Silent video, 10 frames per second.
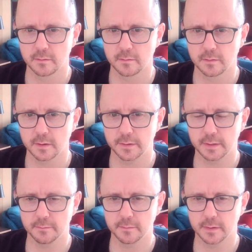And then
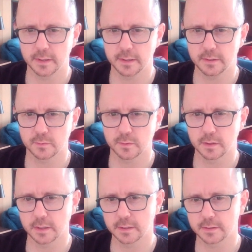money
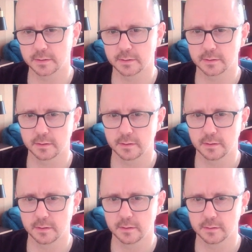twice.
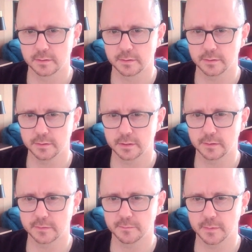Two types of
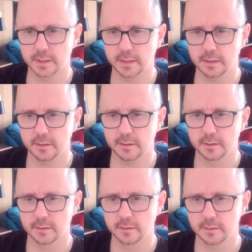money.
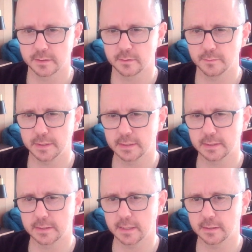This could be
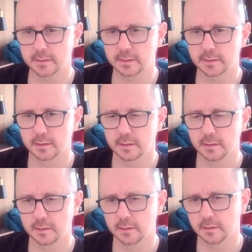cent.
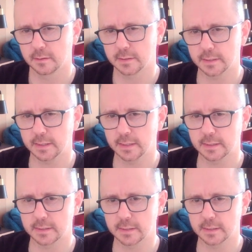
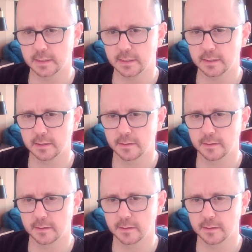C-E-N-T.